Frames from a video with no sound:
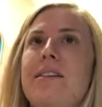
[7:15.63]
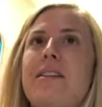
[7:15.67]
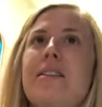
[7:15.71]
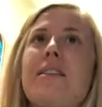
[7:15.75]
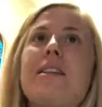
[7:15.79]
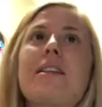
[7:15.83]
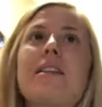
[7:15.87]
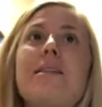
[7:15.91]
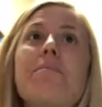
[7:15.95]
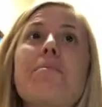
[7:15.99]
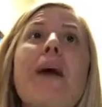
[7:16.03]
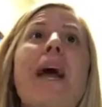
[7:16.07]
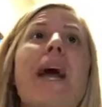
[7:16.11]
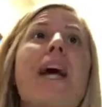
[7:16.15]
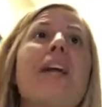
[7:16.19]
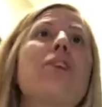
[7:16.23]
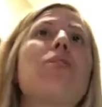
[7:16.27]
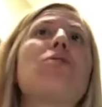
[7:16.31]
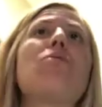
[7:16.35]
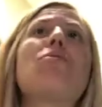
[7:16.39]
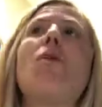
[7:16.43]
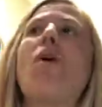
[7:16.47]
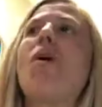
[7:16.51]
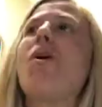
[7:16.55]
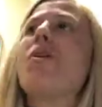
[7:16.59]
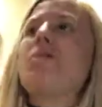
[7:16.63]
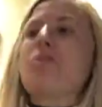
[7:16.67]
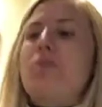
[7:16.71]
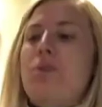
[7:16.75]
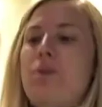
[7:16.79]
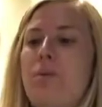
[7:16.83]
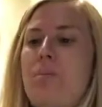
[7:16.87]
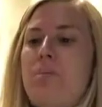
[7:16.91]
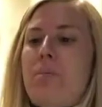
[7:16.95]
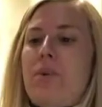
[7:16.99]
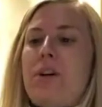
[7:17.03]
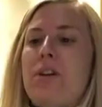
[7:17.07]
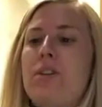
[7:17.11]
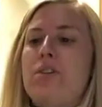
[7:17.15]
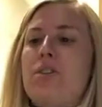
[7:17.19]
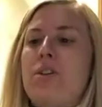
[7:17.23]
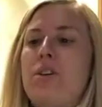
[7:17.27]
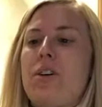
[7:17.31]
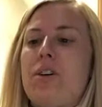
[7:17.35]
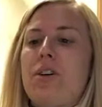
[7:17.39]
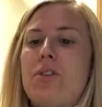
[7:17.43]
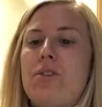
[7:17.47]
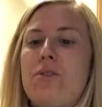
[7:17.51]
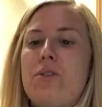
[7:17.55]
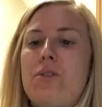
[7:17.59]
This man who also preached the
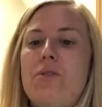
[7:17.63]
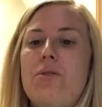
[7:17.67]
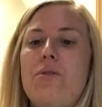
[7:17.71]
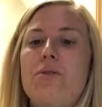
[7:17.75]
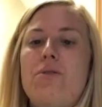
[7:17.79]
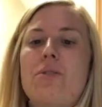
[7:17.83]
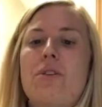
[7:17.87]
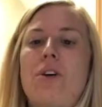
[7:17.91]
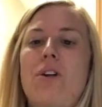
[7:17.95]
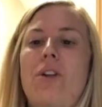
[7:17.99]
good news